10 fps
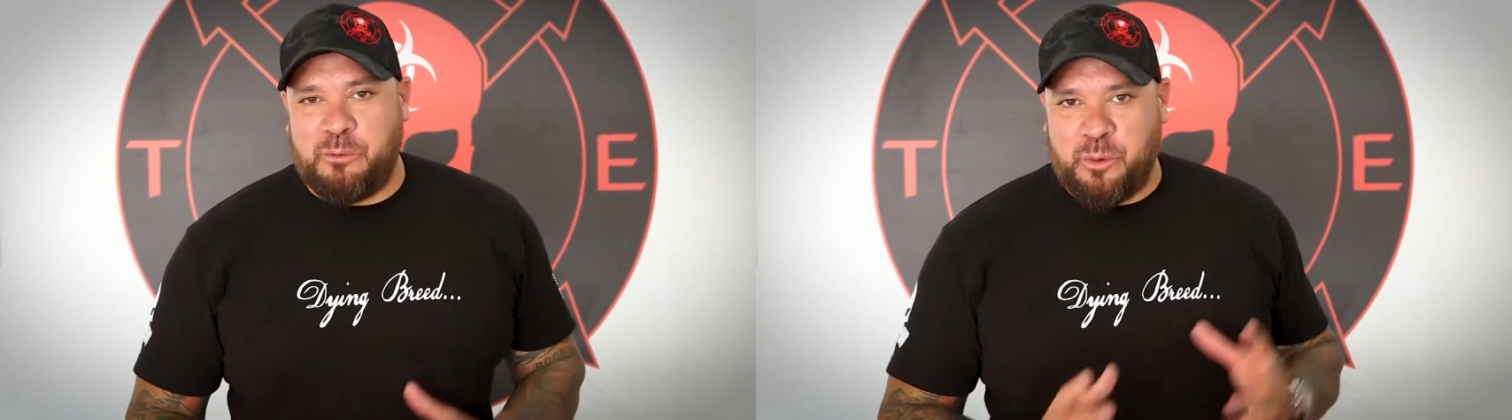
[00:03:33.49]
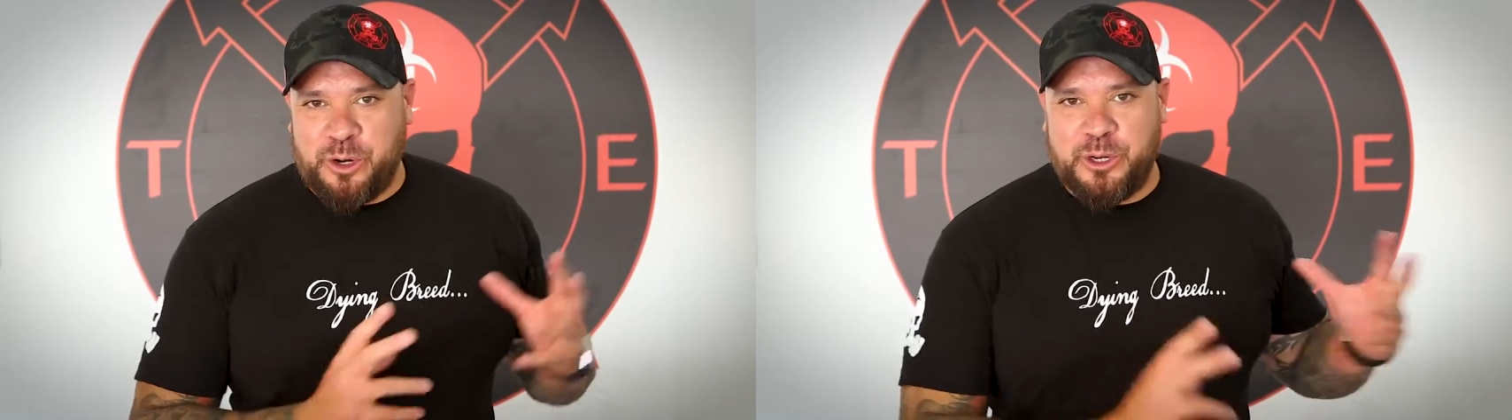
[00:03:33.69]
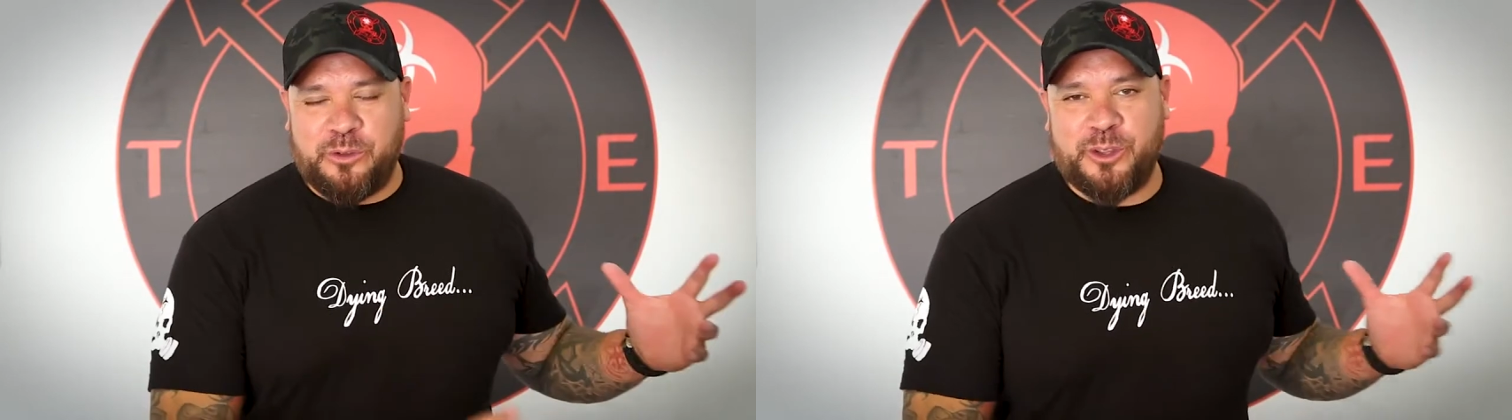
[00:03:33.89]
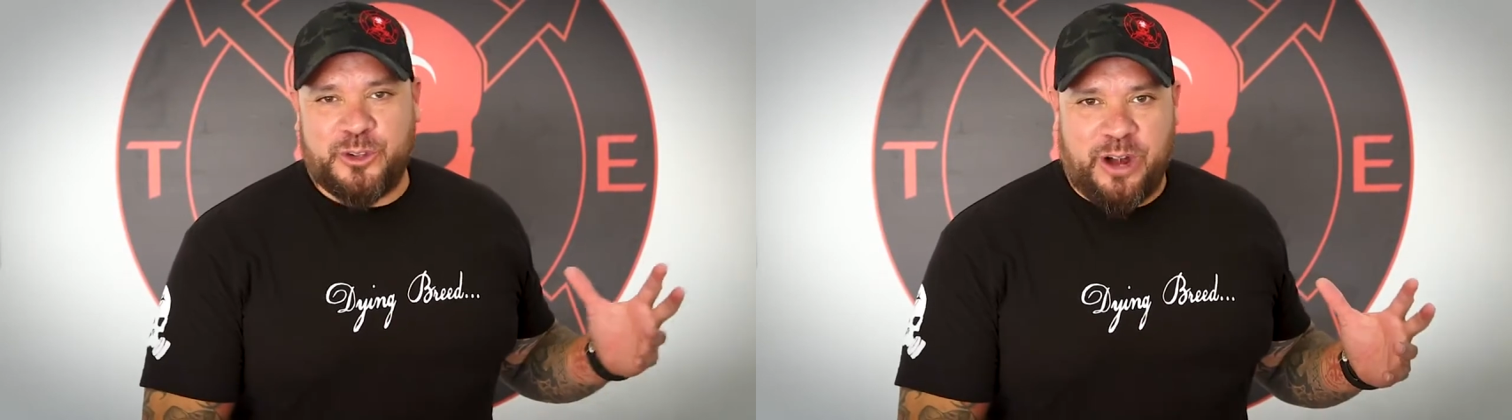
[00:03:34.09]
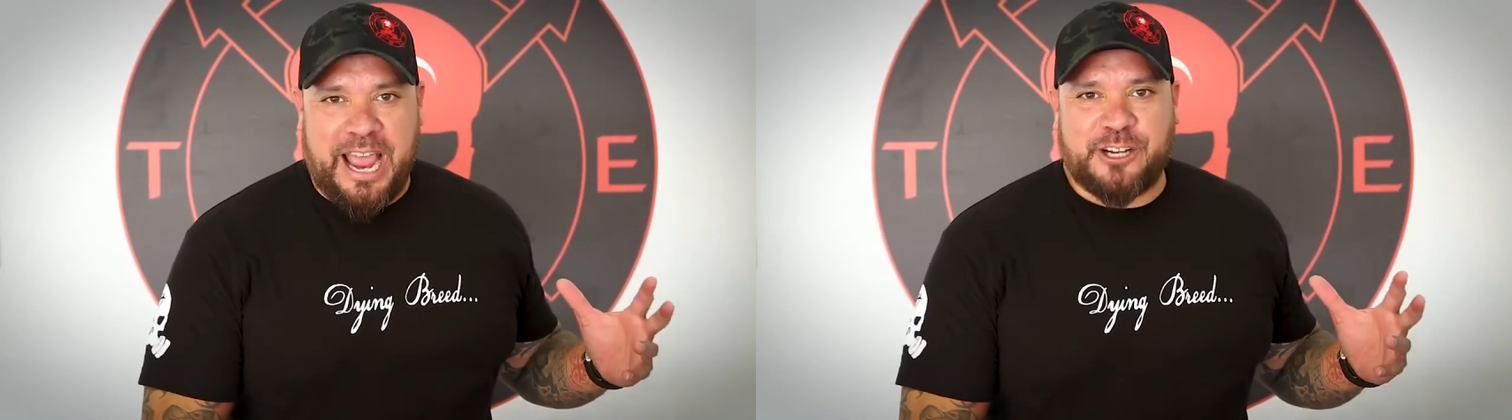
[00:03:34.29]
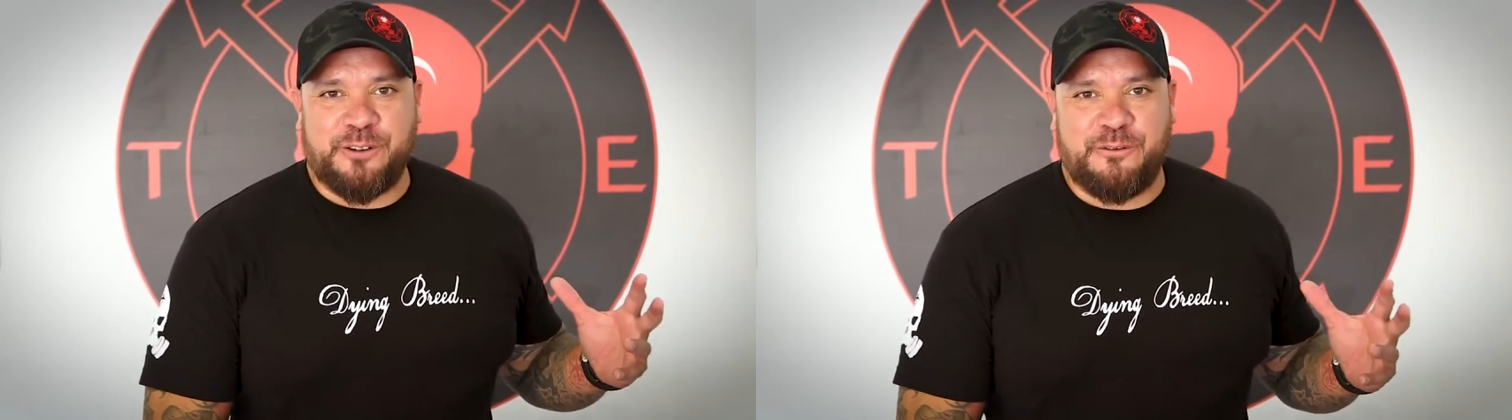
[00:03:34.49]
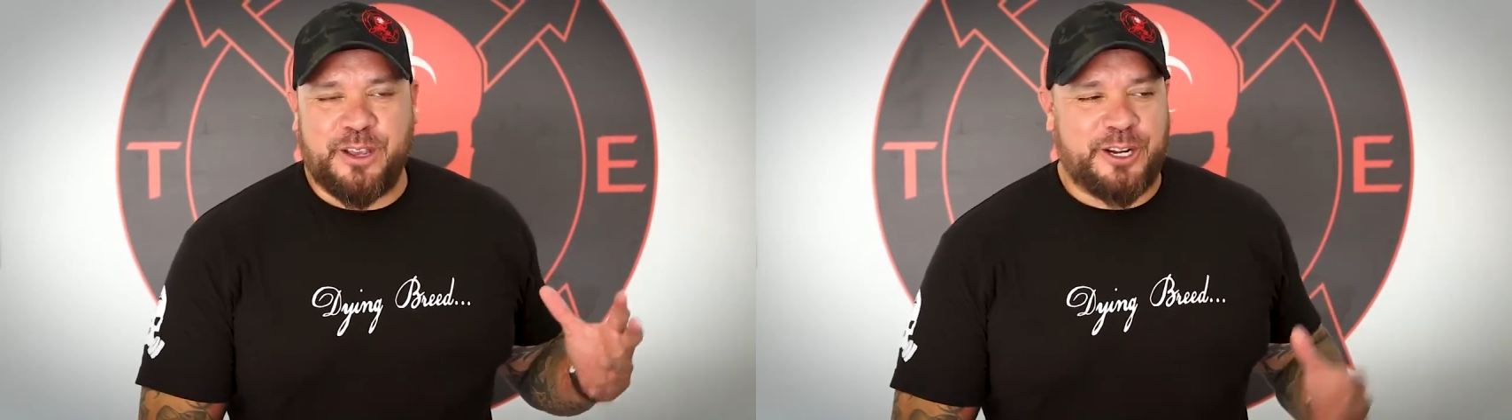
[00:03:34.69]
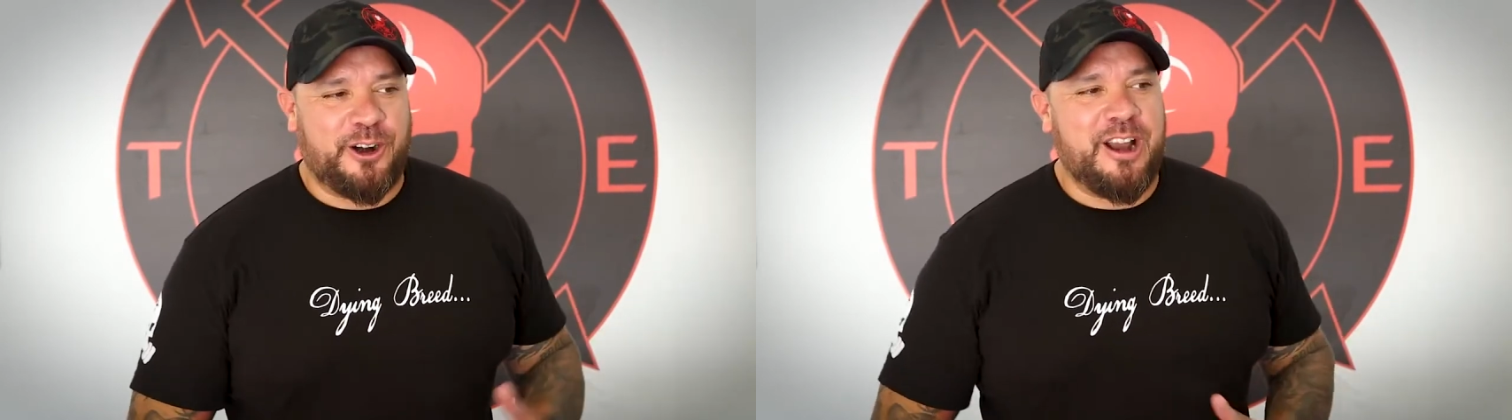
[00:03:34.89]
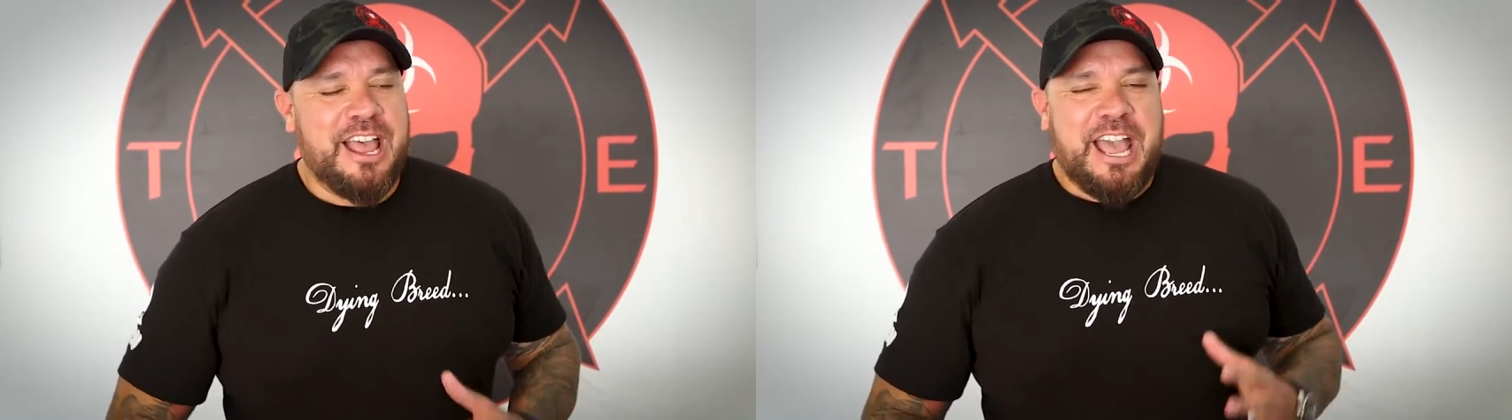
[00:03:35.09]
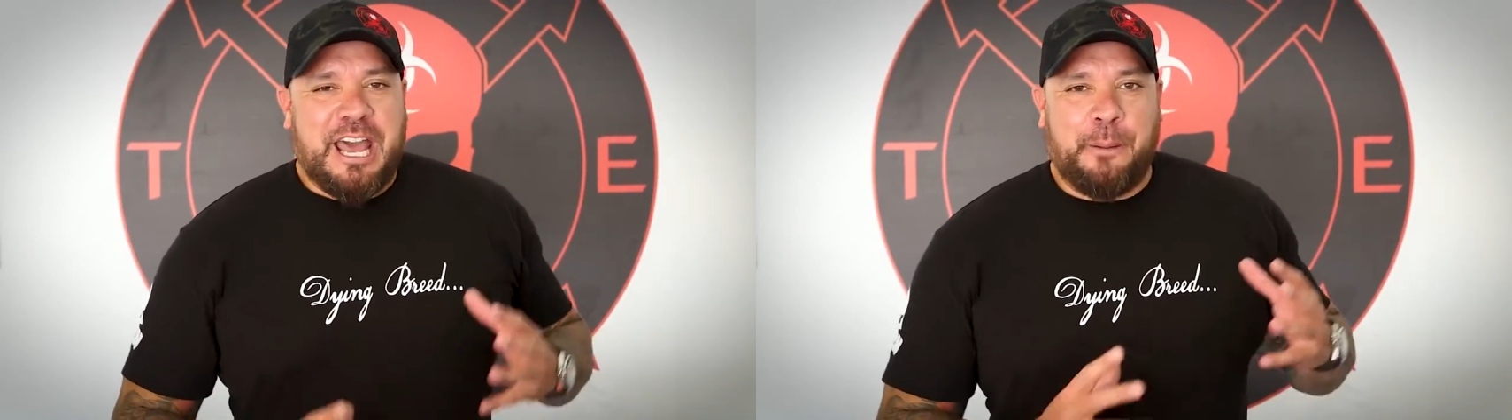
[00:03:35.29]
when we were doing the Zert action figure
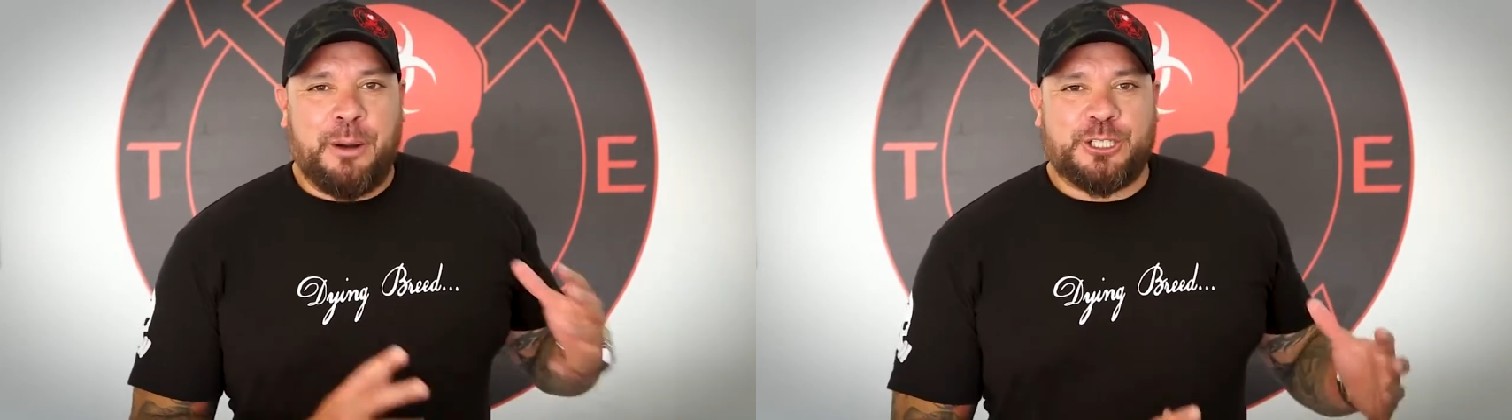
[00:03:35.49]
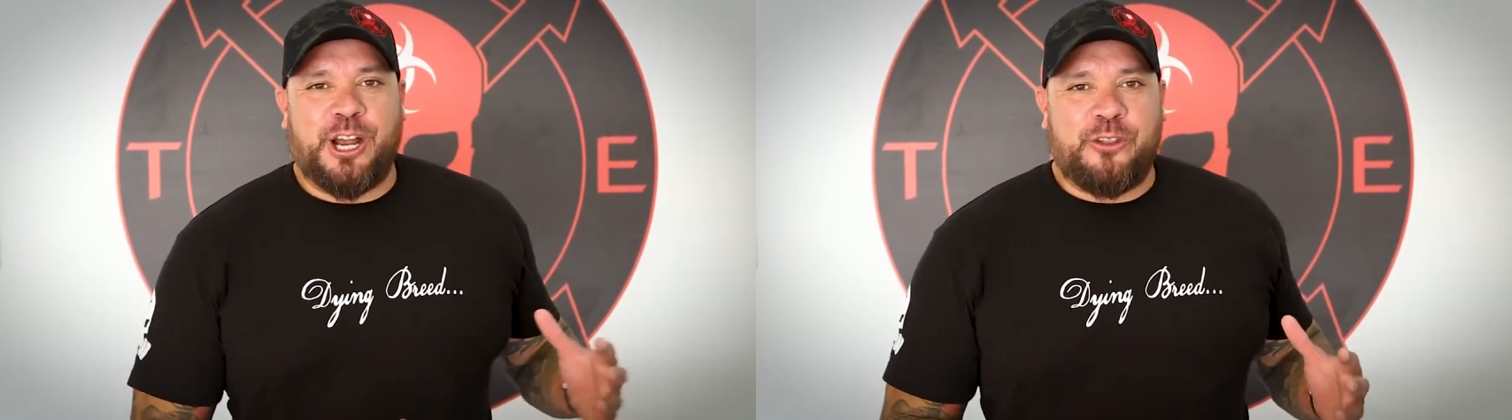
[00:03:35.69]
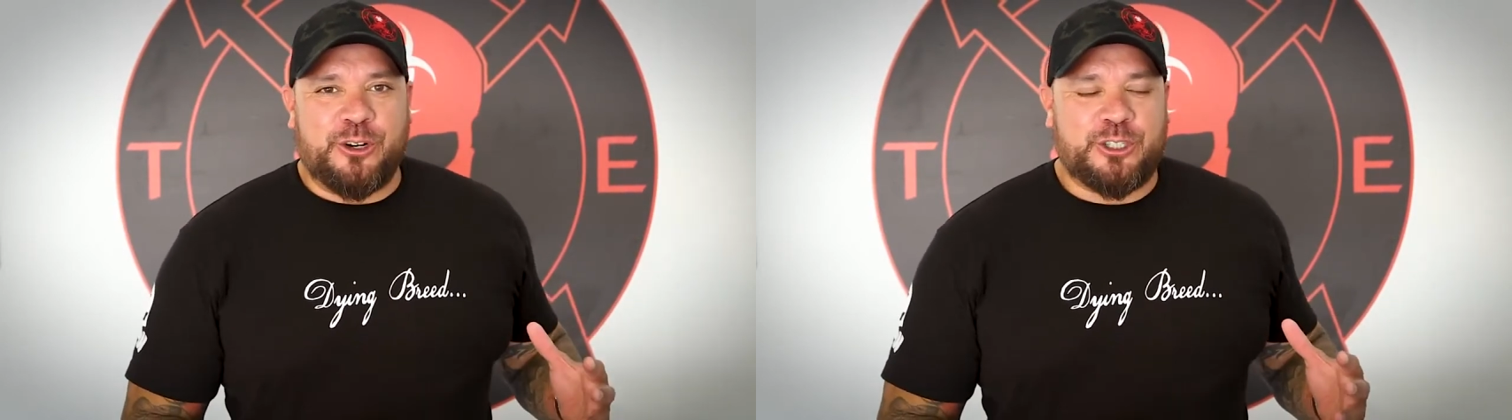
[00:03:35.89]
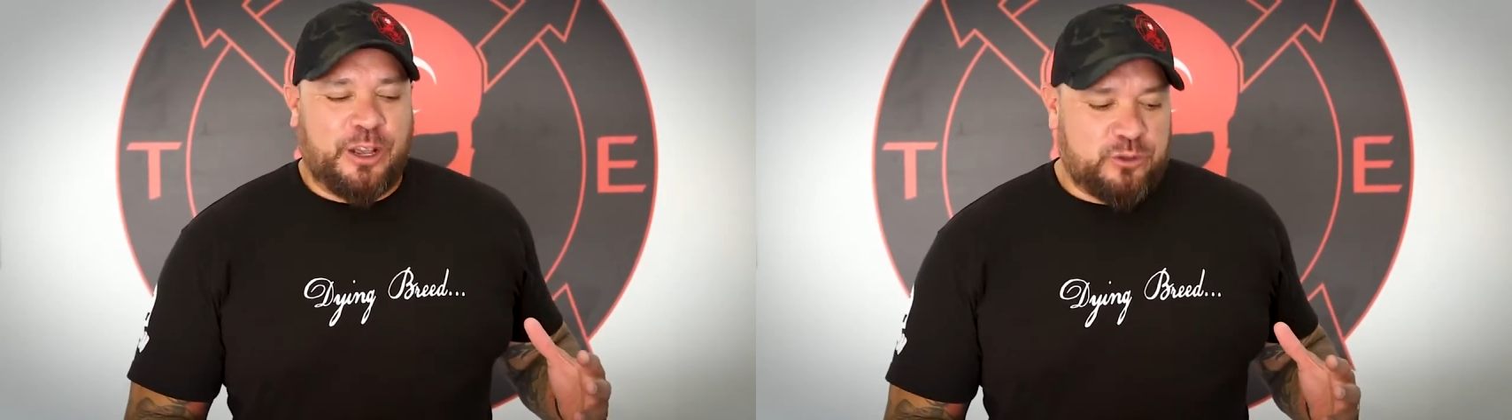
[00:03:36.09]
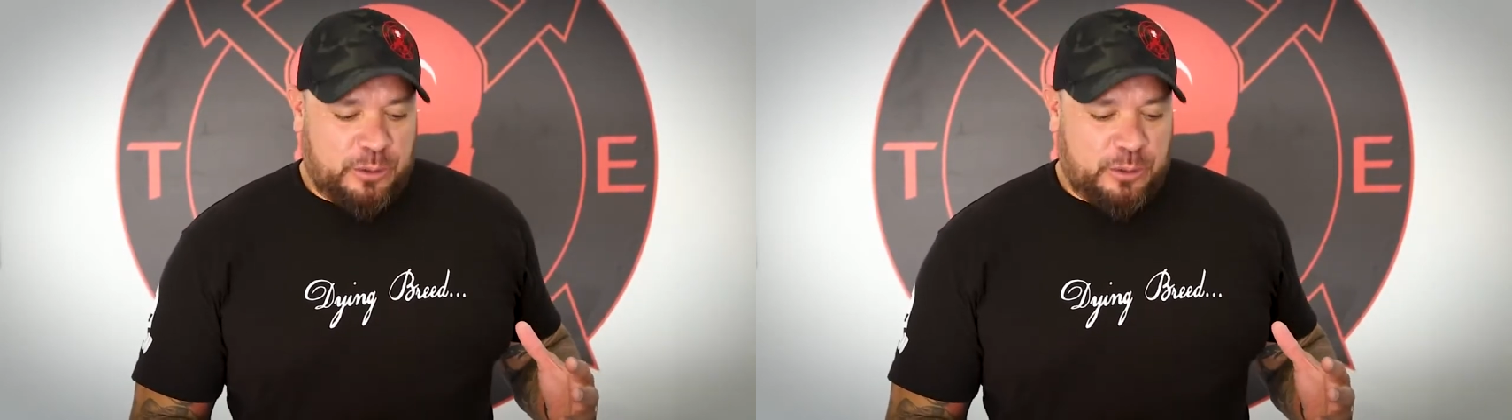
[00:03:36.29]
and a bunch of other stuff.